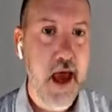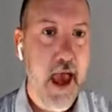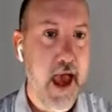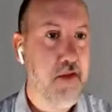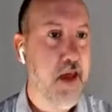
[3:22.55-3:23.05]

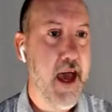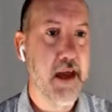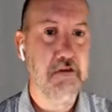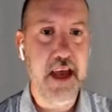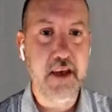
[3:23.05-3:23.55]
And
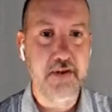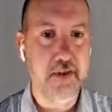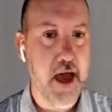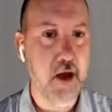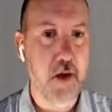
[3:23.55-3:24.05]
then if
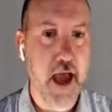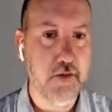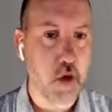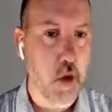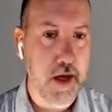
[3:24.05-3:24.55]
I don't
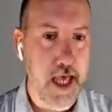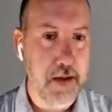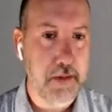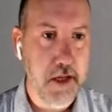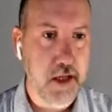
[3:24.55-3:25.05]
have recording
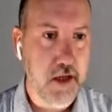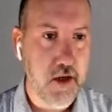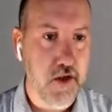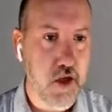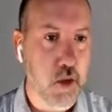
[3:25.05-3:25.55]
capabilities
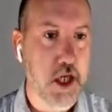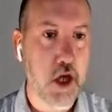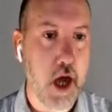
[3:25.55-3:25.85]
on the switcher,